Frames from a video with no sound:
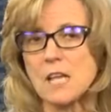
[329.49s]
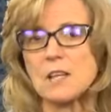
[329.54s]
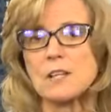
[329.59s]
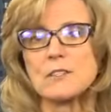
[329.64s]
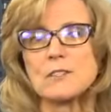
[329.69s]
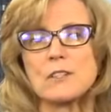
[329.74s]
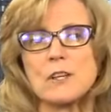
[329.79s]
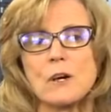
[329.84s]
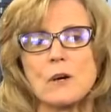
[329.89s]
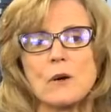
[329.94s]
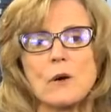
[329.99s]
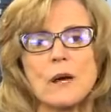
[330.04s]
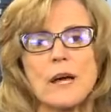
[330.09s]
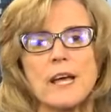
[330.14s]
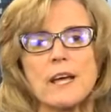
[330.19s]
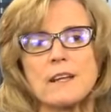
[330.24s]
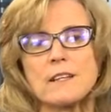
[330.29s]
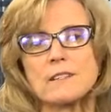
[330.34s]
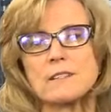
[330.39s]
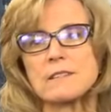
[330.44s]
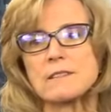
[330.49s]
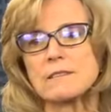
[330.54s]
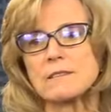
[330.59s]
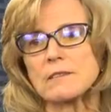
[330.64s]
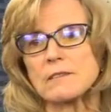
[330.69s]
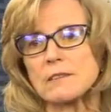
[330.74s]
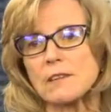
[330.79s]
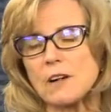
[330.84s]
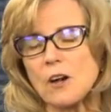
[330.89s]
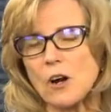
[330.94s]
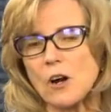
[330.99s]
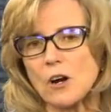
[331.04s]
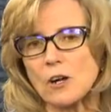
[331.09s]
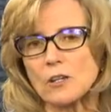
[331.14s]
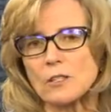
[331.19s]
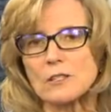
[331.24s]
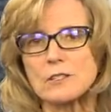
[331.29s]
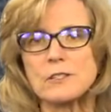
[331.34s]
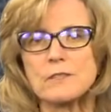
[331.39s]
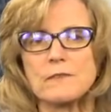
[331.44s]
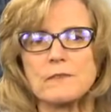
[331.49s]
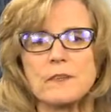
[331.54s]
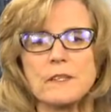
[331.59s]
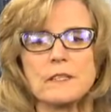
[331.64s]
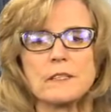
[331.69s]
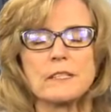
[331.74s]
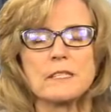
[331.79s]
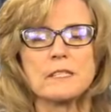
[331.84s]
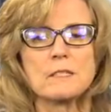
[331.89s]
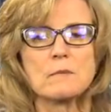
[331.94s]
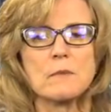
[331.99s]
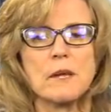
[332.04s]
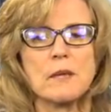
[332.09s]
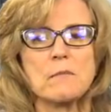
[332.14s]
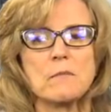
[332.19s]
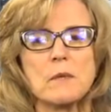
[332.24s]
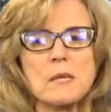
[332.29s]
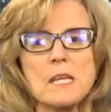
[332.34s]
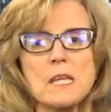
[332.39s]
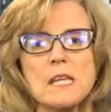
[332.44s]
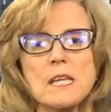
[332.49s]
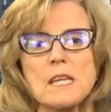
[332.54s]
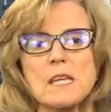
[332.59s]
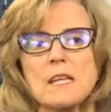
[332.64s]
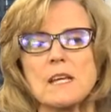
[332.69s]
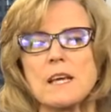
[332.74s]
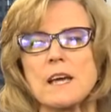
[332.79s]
So, as hard as the feelings might be,